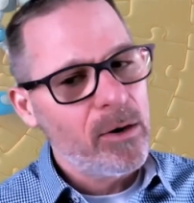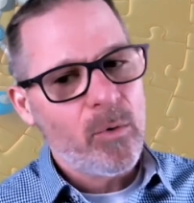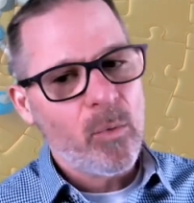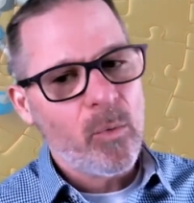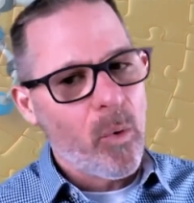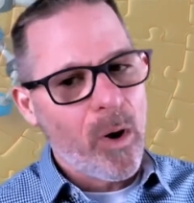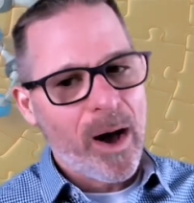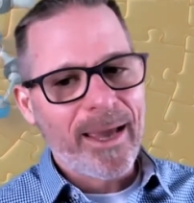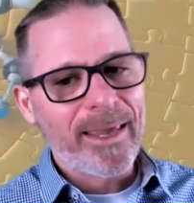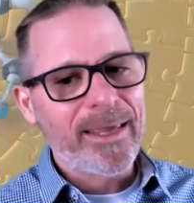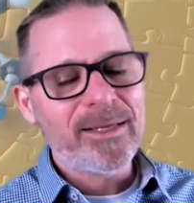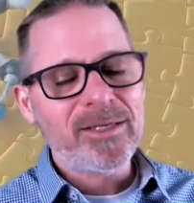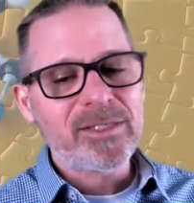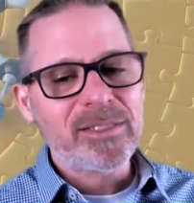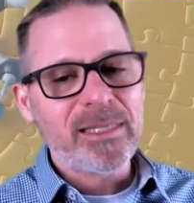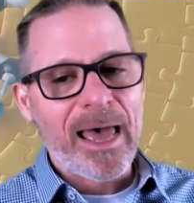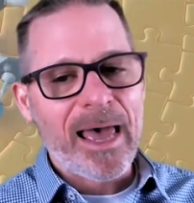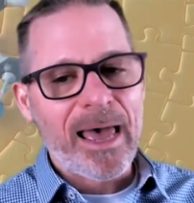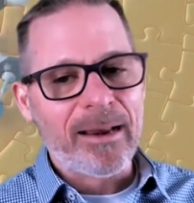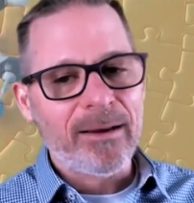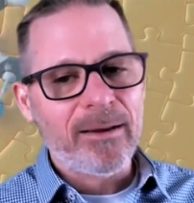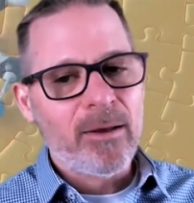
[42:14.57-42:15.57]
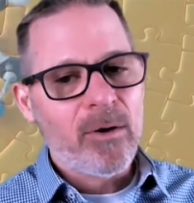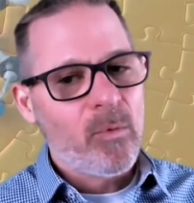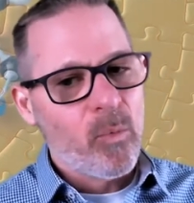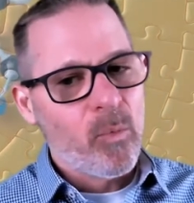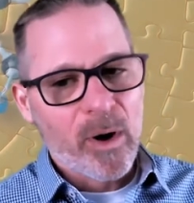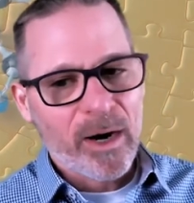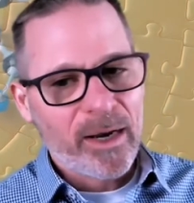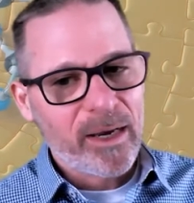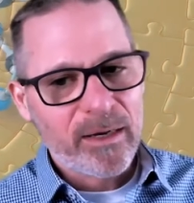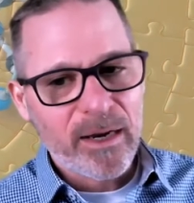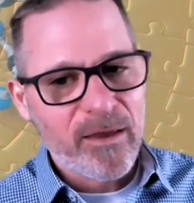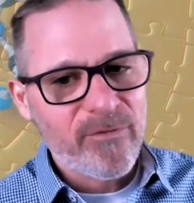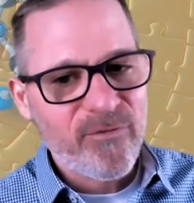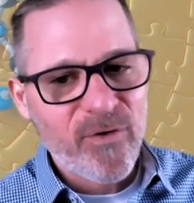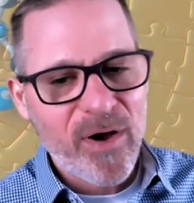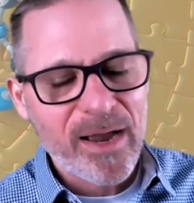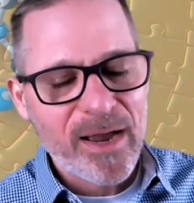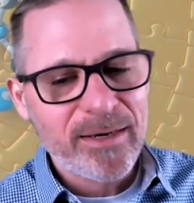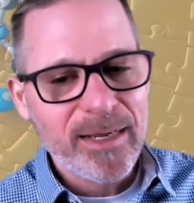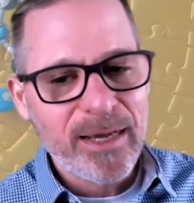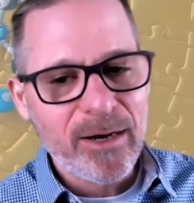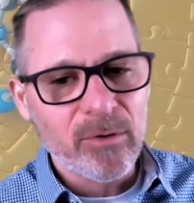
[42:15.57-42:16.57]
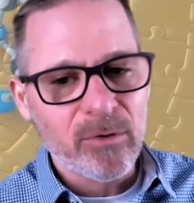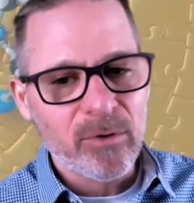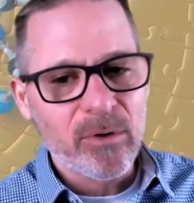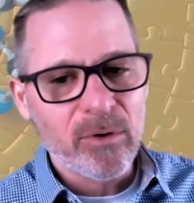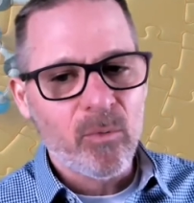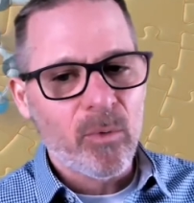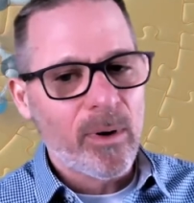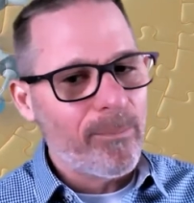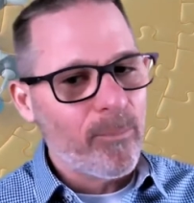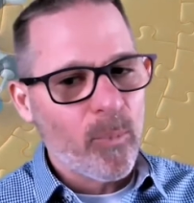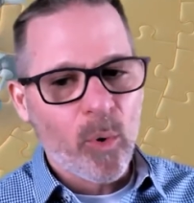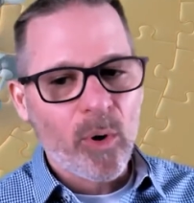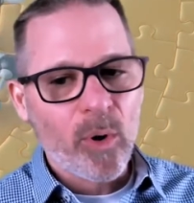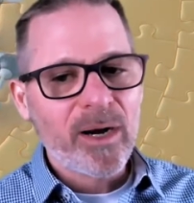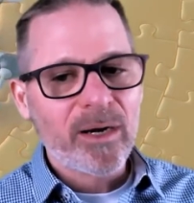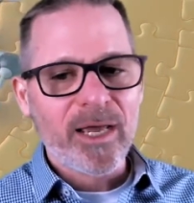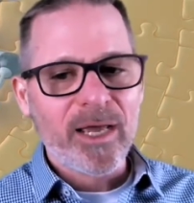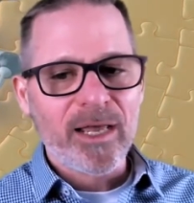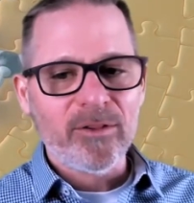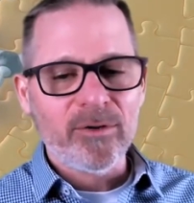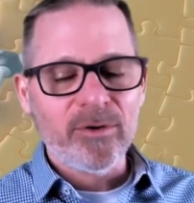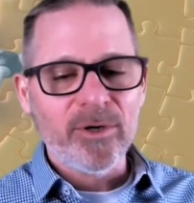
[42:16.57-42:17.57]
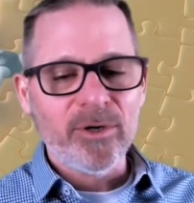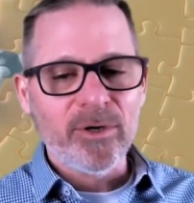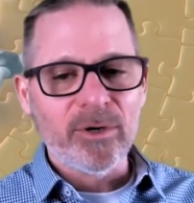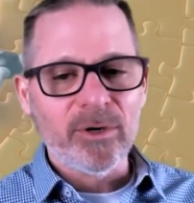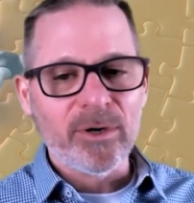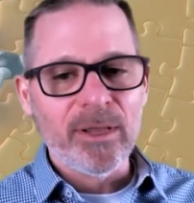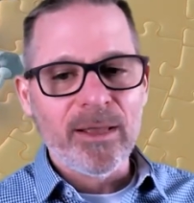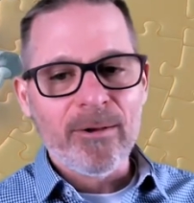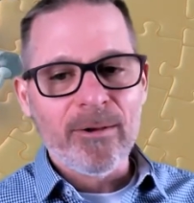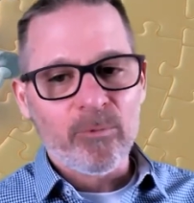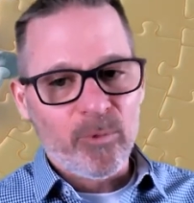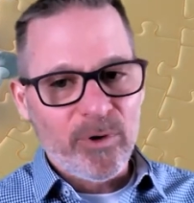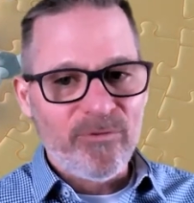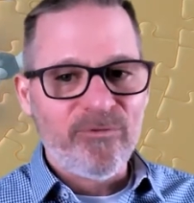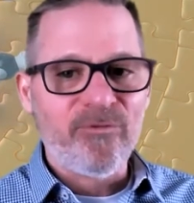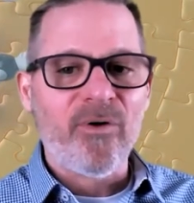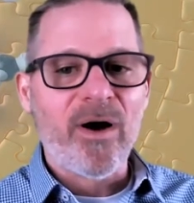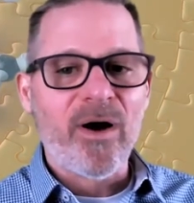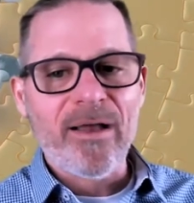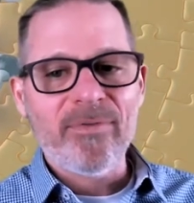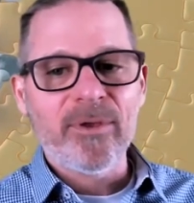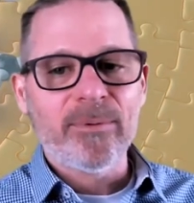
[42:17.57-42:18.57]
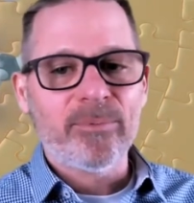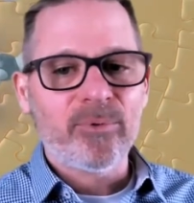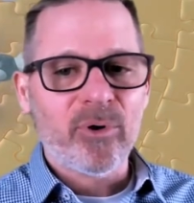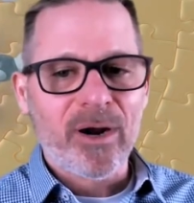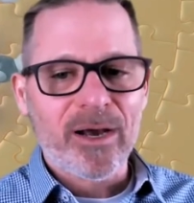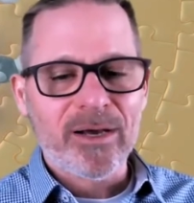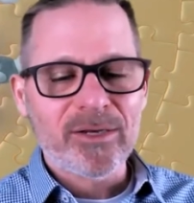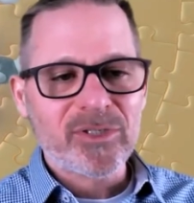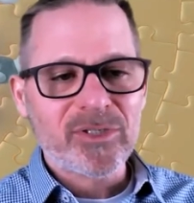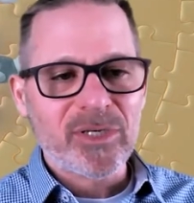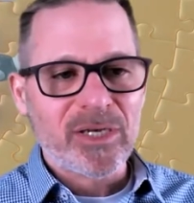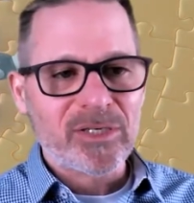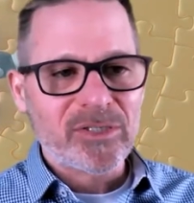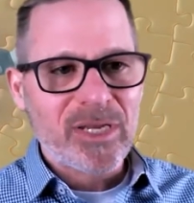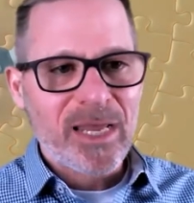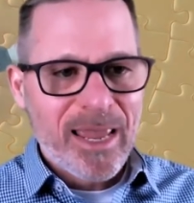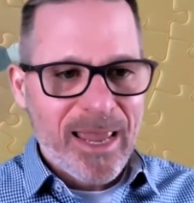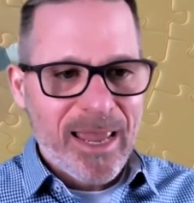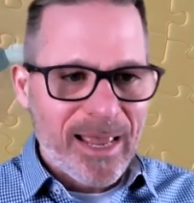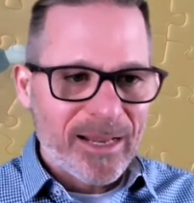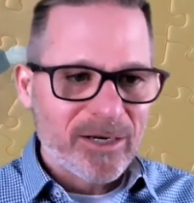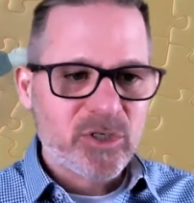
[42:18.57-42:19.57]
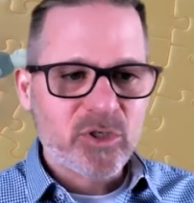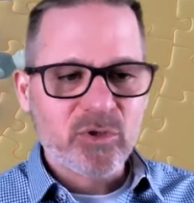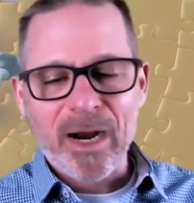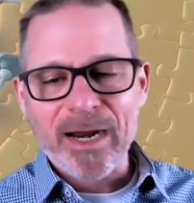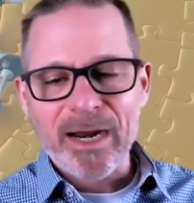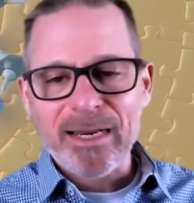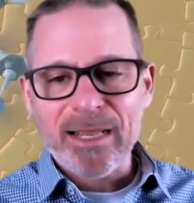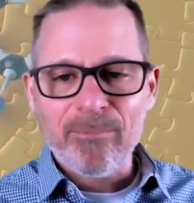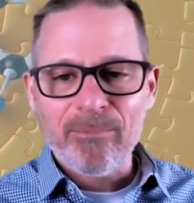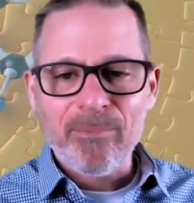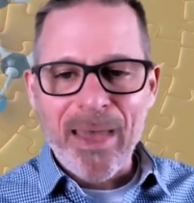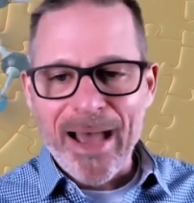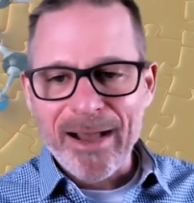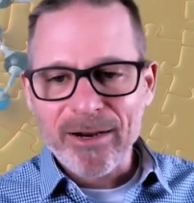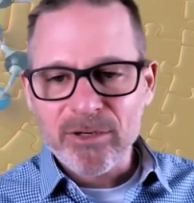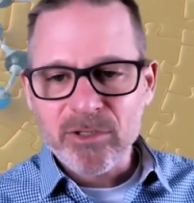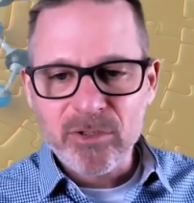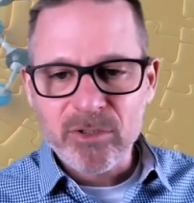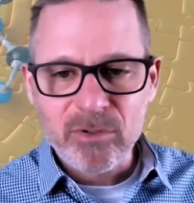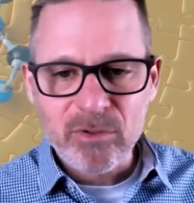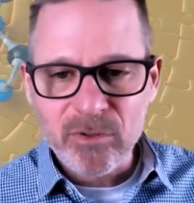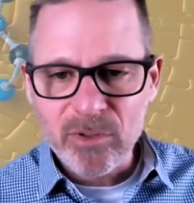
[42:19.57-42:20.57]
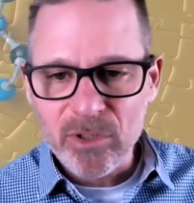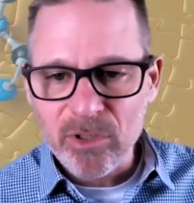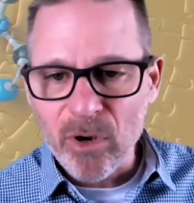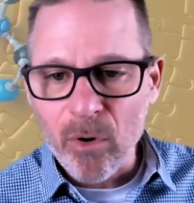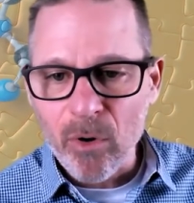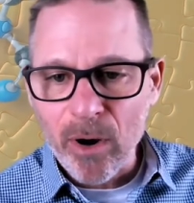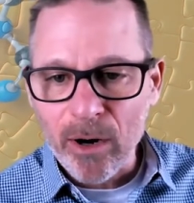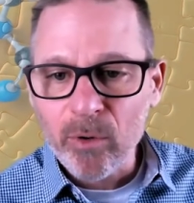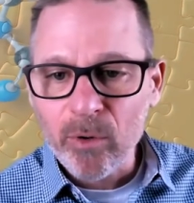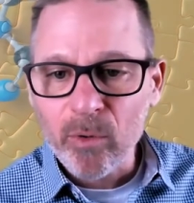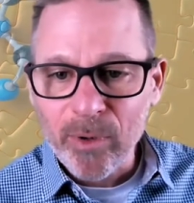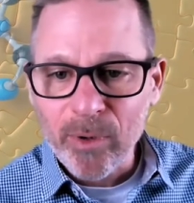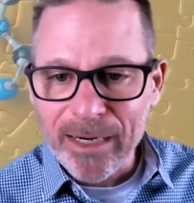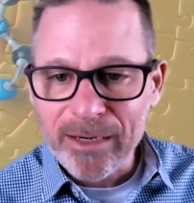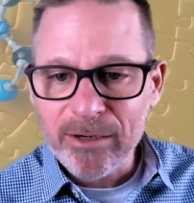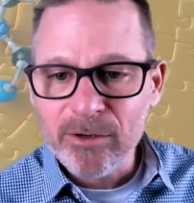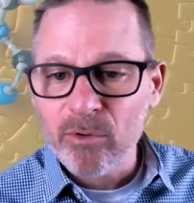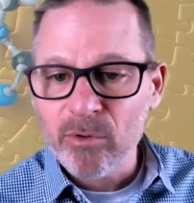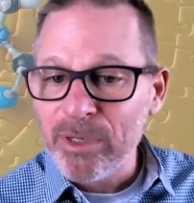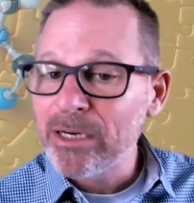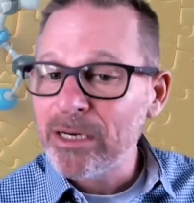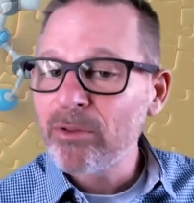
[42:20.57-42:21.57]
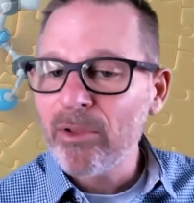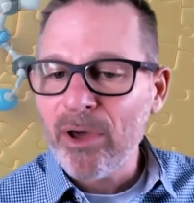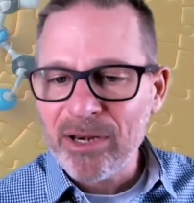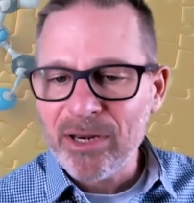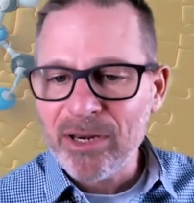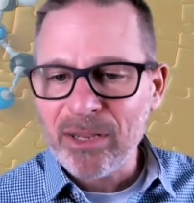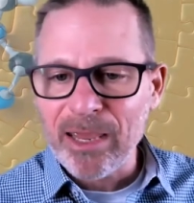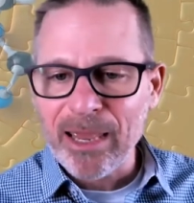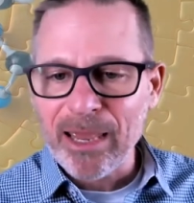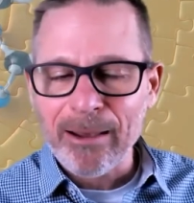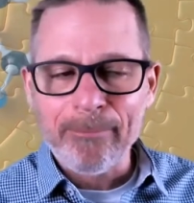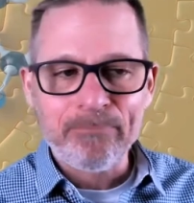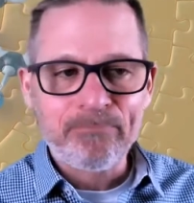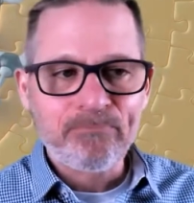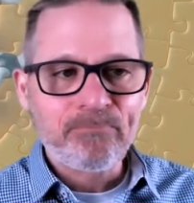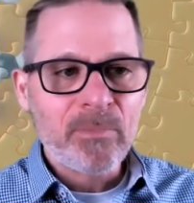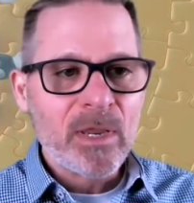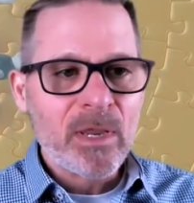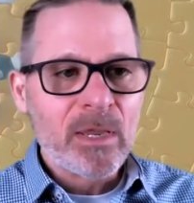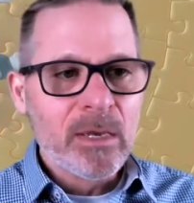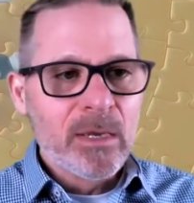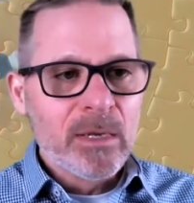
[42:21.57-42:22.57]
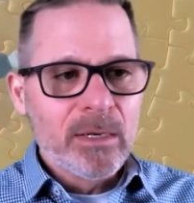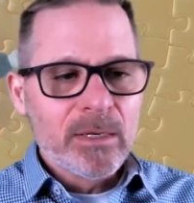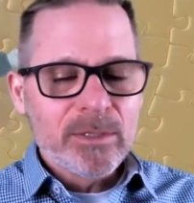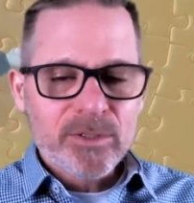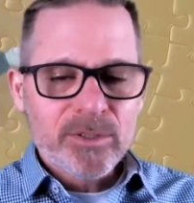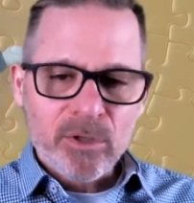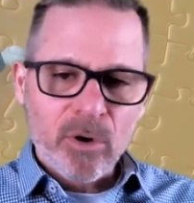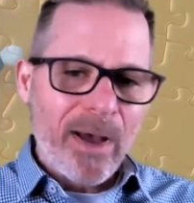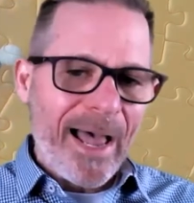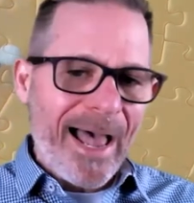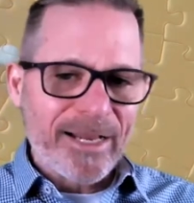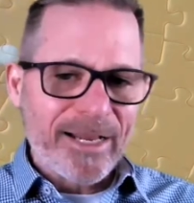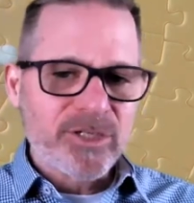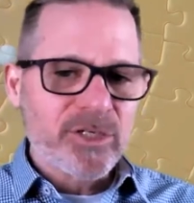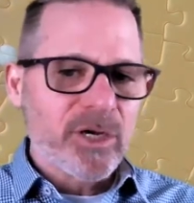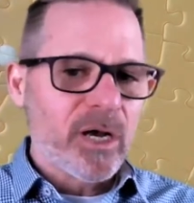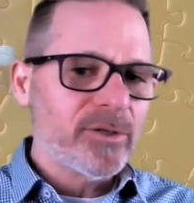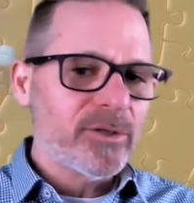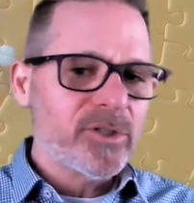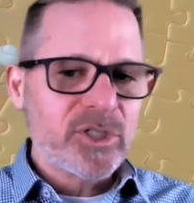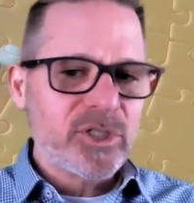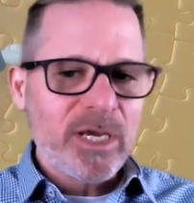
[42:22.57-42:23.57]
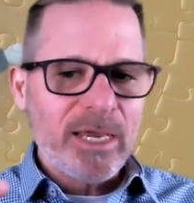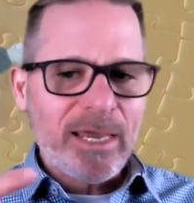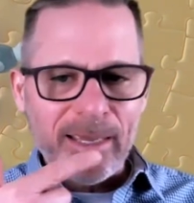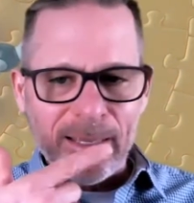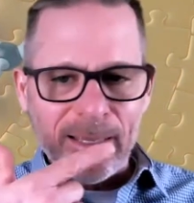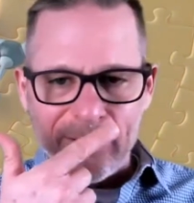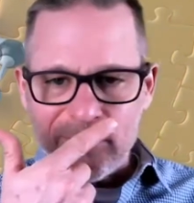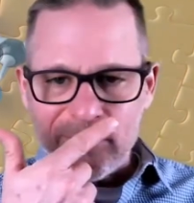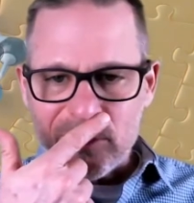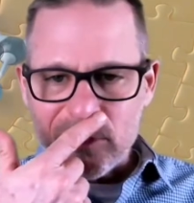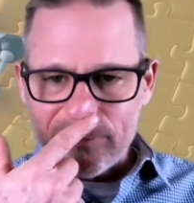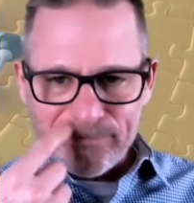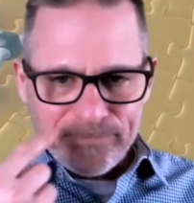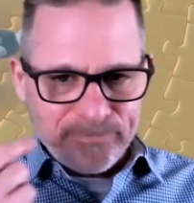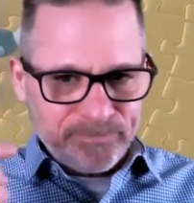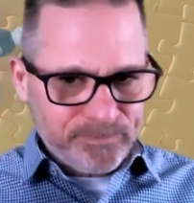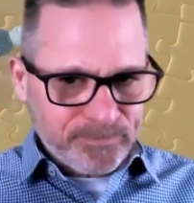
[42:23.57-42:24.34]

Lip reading: Why is that? What can I find out? What more can I learn? Refine the process and try to get back to, a great green light again. So agile change